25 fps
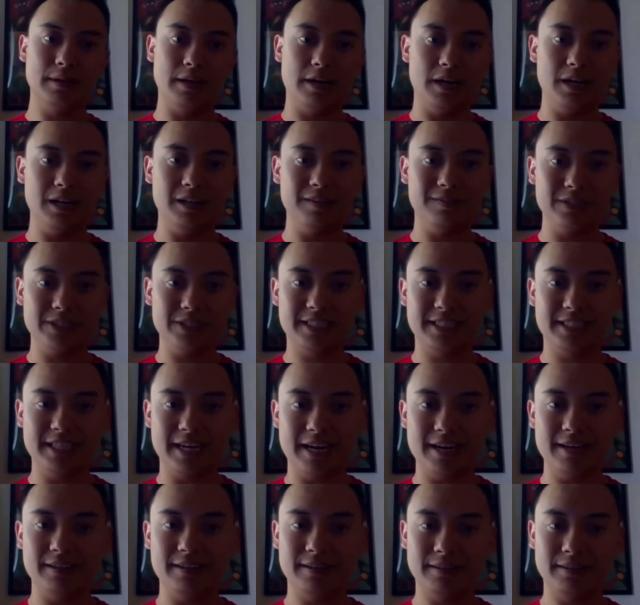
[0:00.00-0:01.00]
all of a
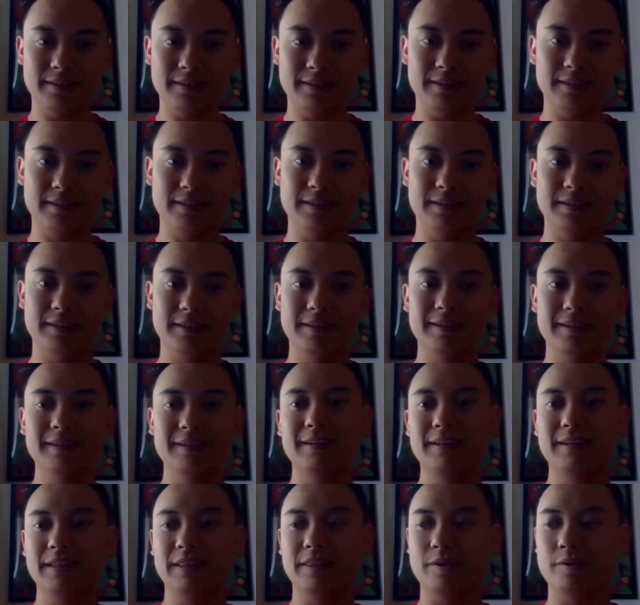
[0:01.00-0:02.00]
sudden
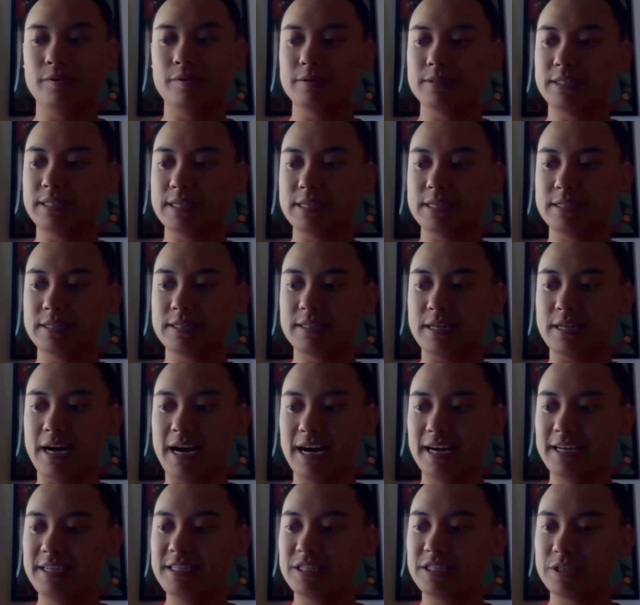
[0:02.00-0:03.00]
there was this
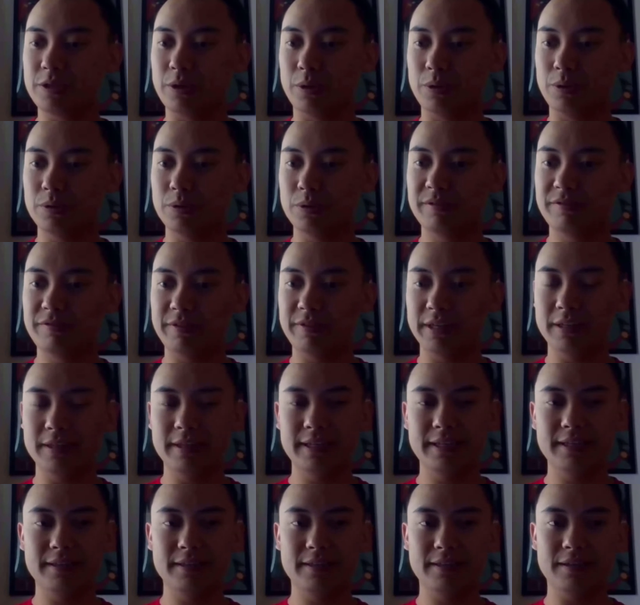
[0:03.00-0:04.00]
ice cold
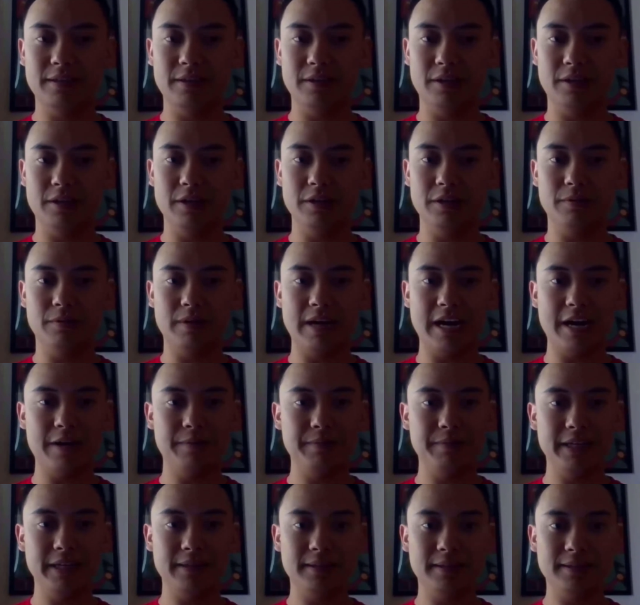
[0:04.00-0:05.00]
feeling all
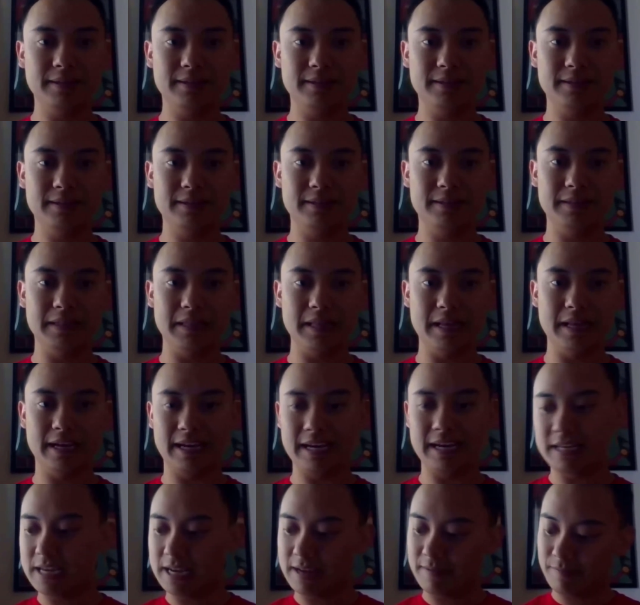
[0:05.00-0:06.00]
around me.
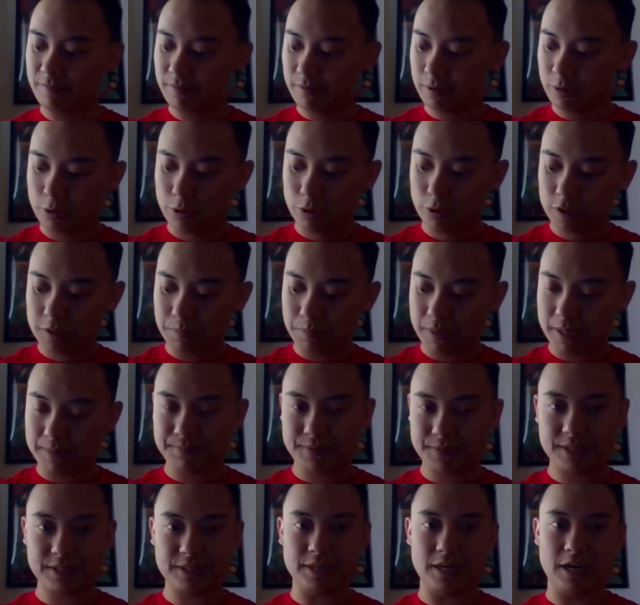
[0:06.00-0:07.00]
Like, I got
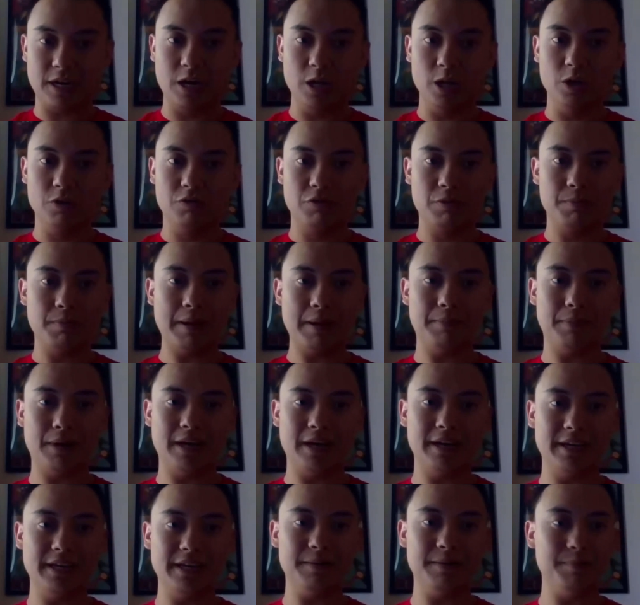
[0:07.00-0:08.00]
goosebumps all over my
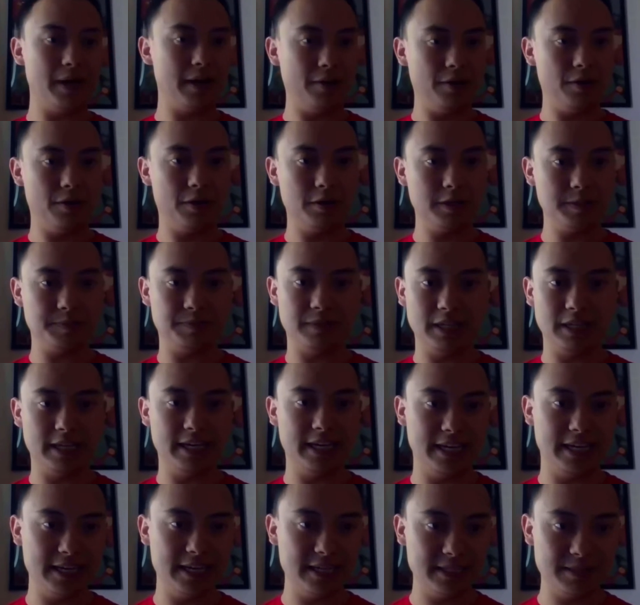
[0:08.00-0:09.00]
body and my arms, my
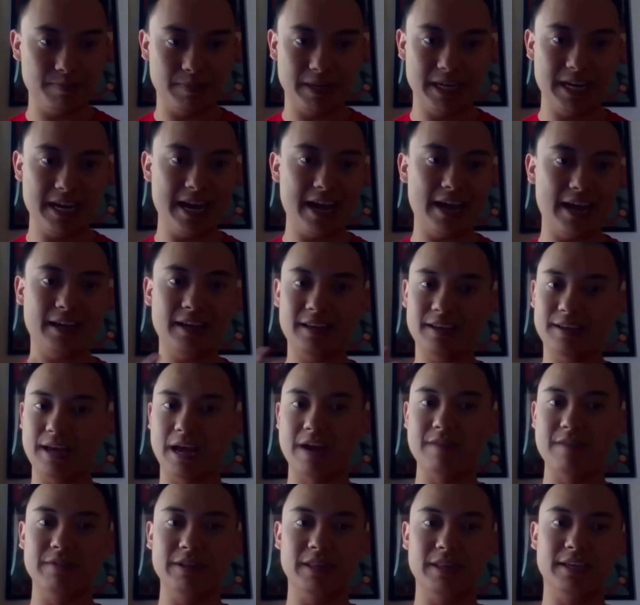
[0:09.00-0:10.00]
legs, my neck,
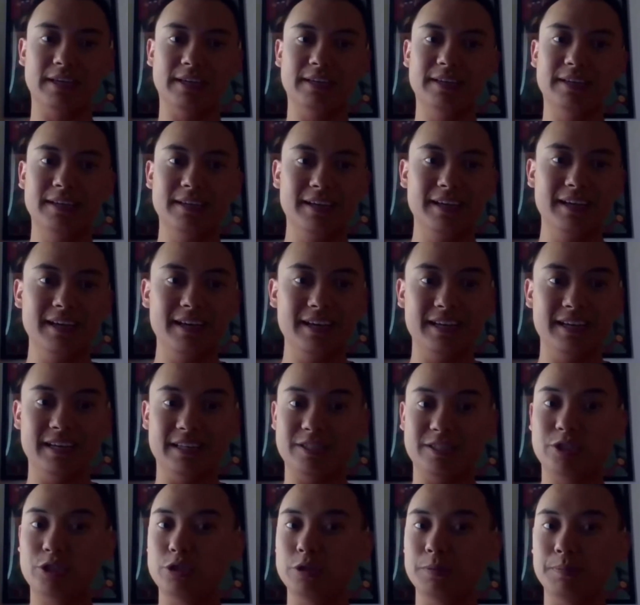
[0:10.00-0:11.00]
everything. It
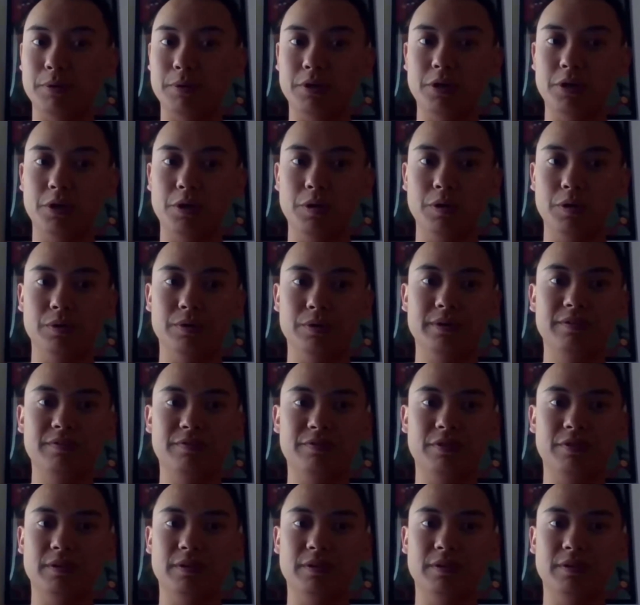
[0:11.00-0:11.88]
got super cold